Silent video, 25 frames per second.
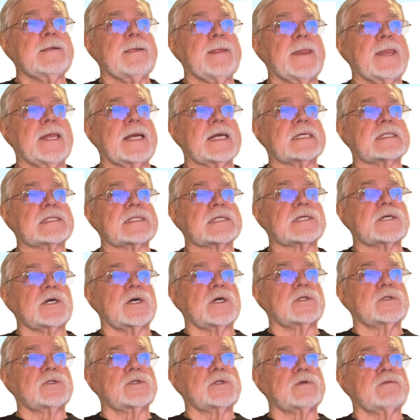as a
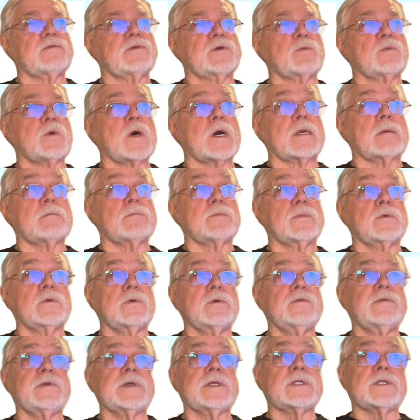culture. If you want to
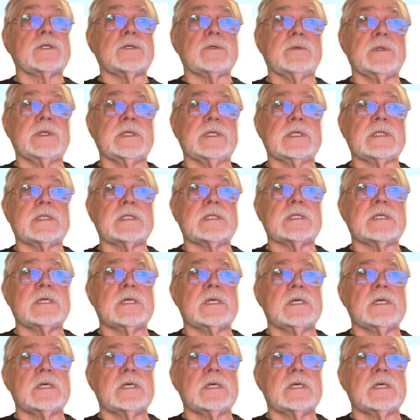move into it,